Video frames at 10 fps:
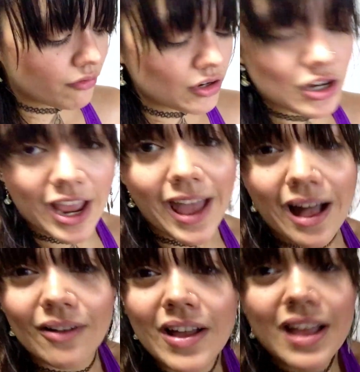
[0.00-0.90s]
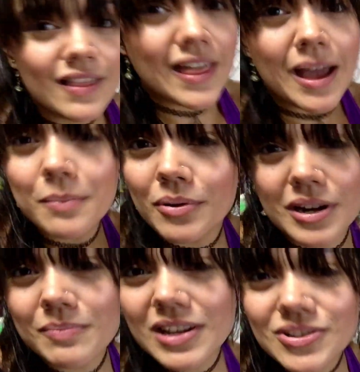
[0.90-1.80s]
for now, that
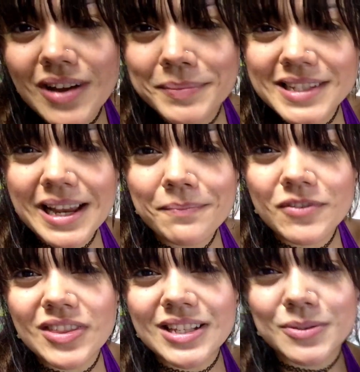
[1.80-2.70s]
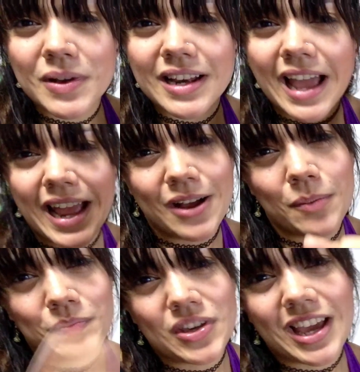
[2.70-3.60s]
pretty much wraps it up for this one. I
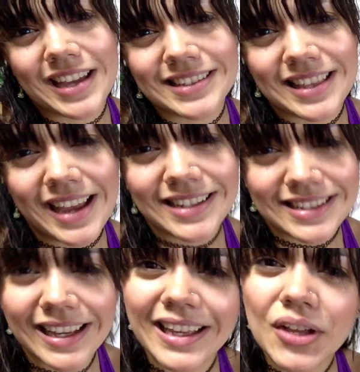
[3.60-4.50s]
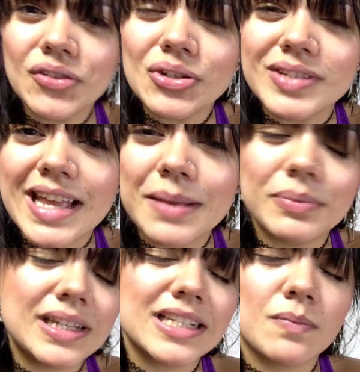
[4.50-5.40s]
hope you guys liked it. If you did,
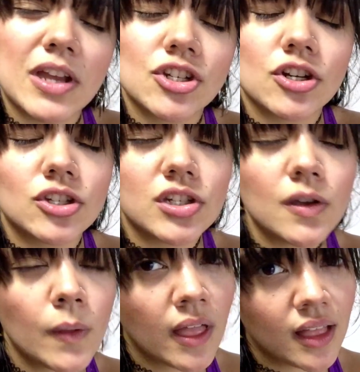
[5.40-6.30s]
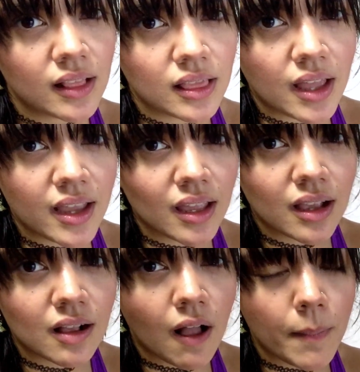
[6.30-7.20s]
please make sure to like,
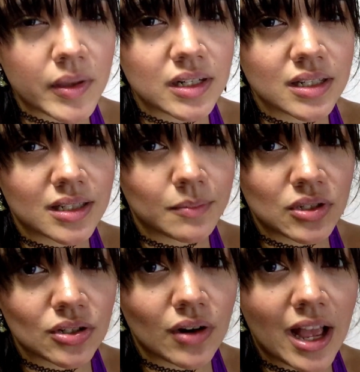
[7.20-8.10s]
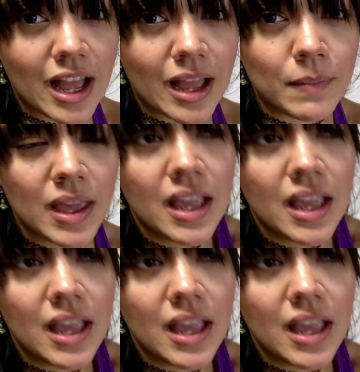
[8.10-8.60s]
comment, subscribe.